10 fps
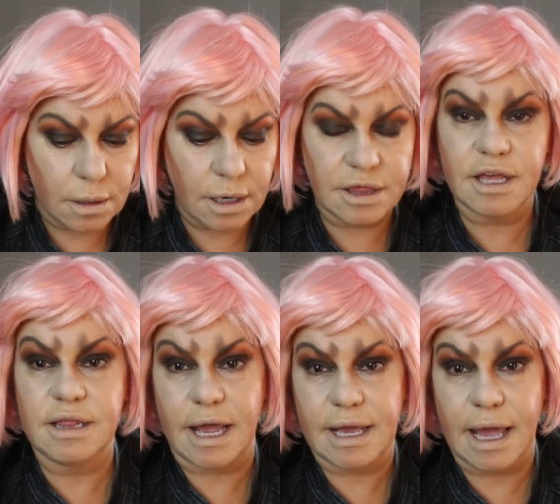Nothing
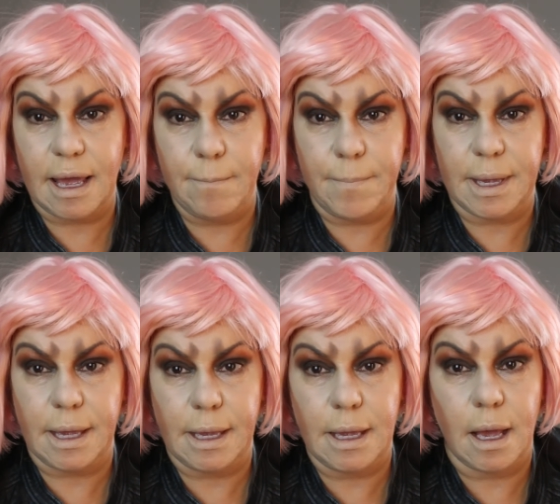that can't
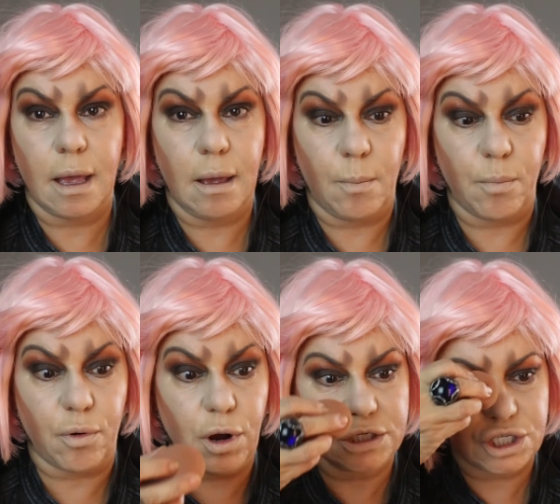be
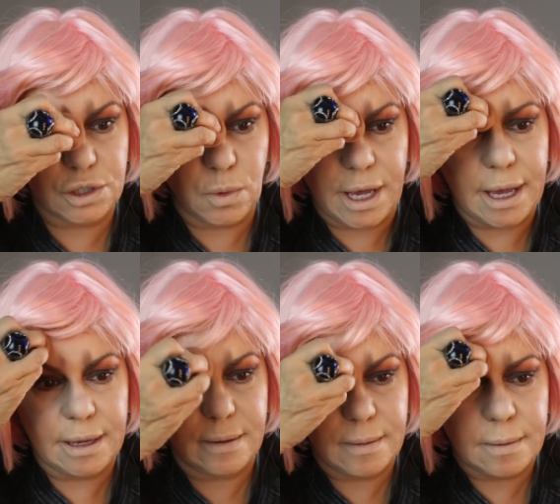brushed away.